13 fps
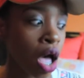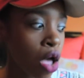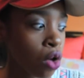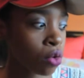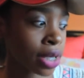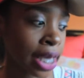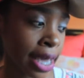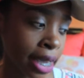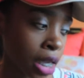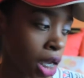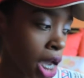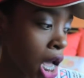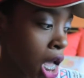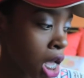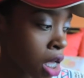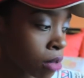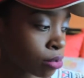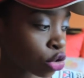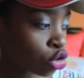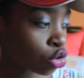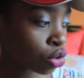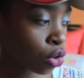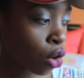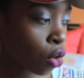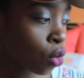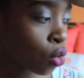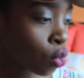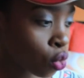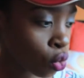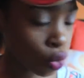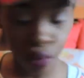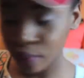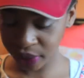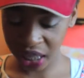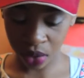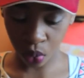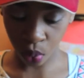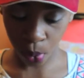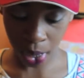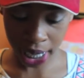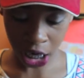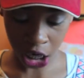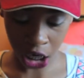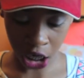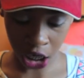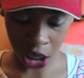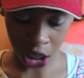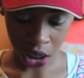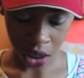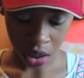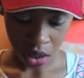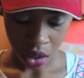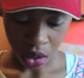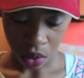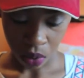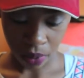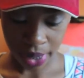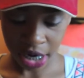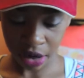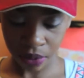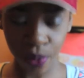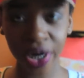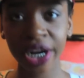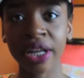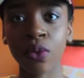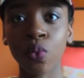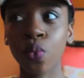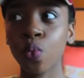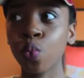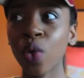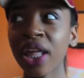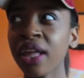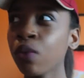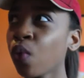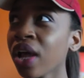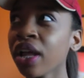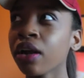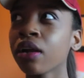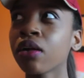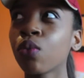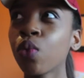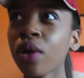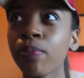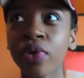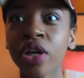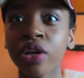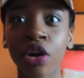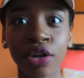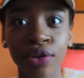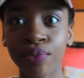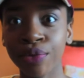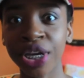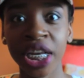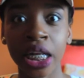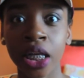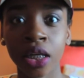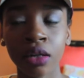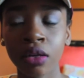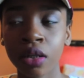Okay, so like where and what book are you reading?